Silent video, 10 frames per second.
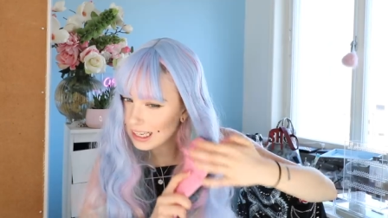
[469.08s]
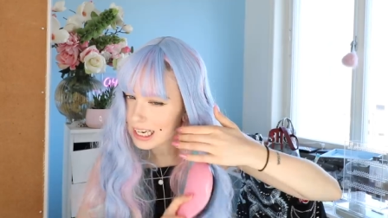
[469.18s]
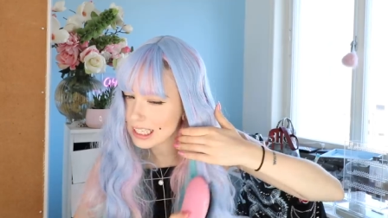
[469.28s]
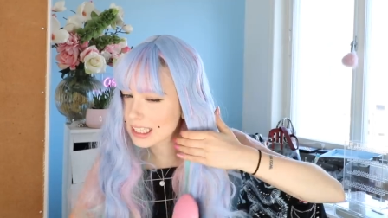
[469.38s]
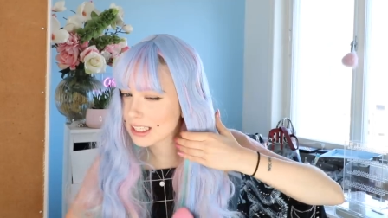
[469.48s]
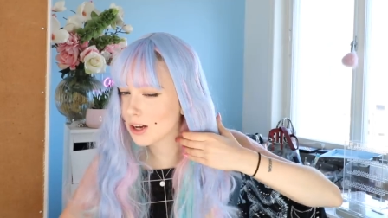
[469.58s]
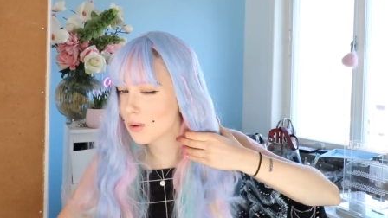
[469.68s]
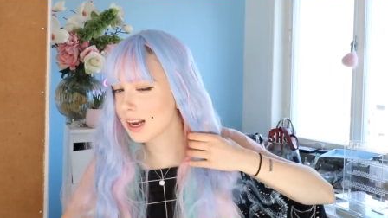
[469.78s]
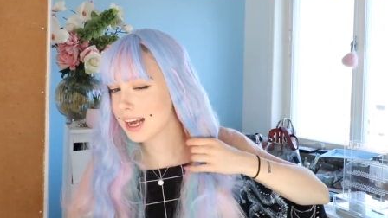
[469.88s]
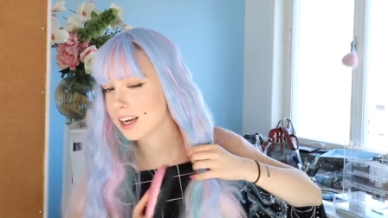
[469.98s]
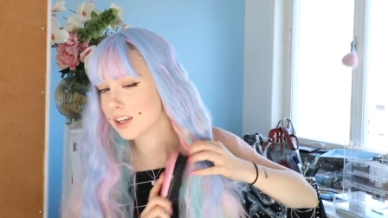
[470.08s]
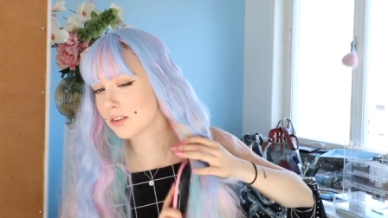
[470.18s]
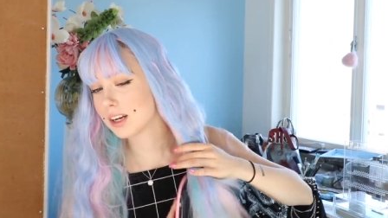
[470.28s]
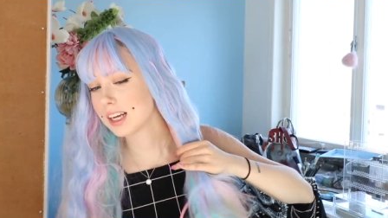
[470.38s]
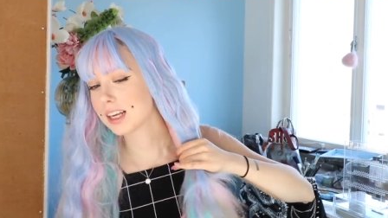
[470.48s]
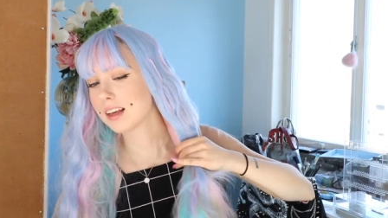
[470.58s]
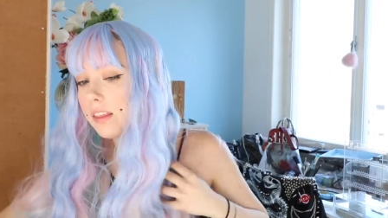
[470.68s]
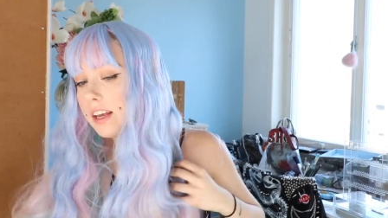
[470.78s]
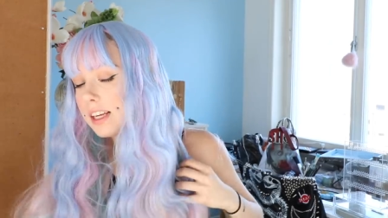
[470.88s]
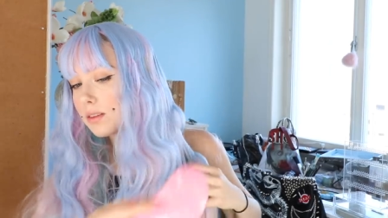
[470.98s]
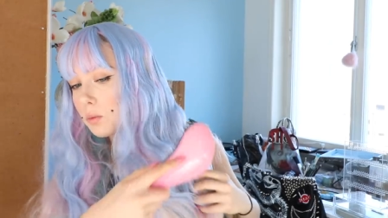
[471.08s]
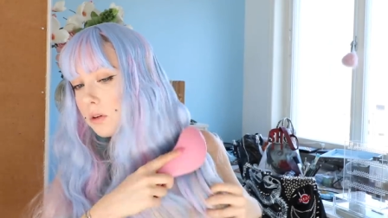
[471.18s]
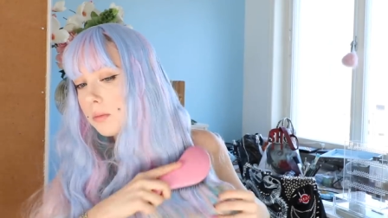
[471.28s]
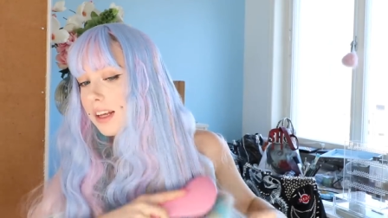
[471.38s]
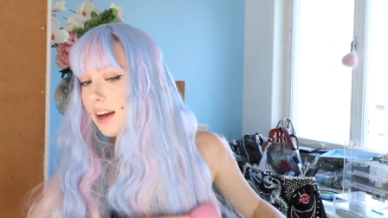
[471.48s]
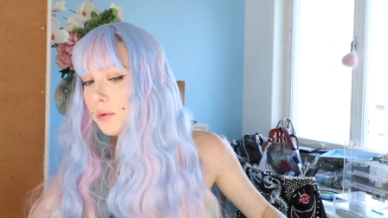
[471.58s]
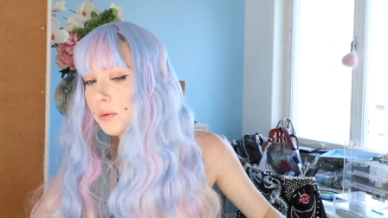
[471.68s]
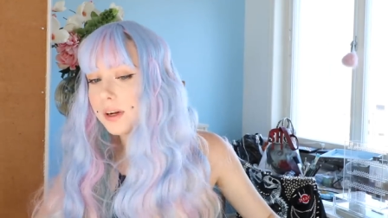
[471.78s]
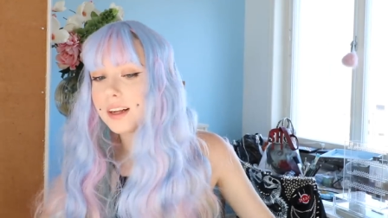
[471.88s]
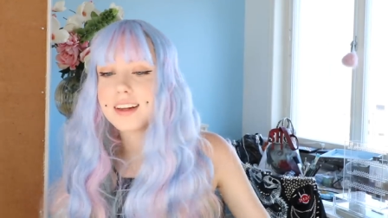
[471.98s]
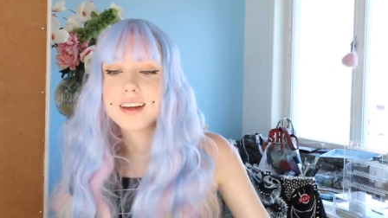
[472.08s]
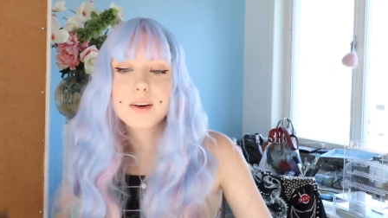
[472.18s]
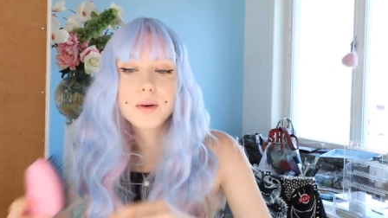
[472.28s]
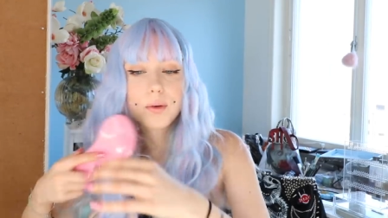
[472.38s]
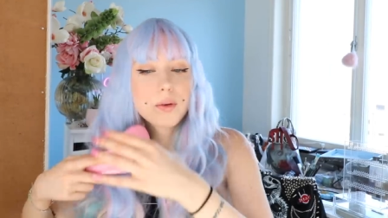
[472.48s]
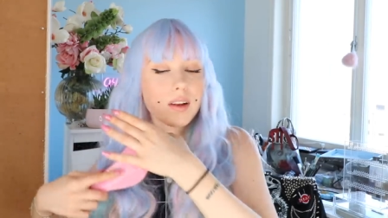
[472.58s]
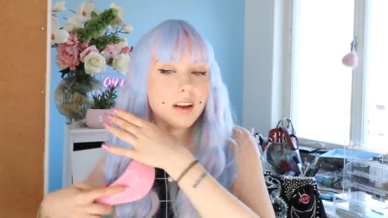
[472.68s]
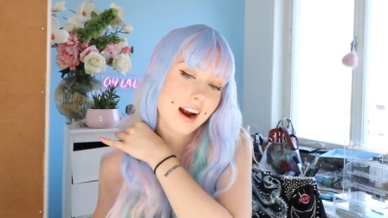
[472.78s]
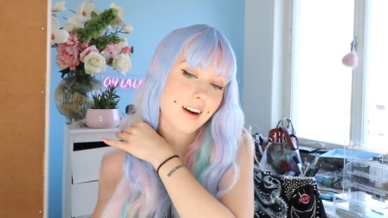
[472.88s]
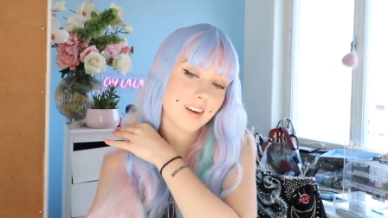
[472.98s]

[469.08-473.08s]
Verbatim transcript: It is so electric. This would be a really cool hair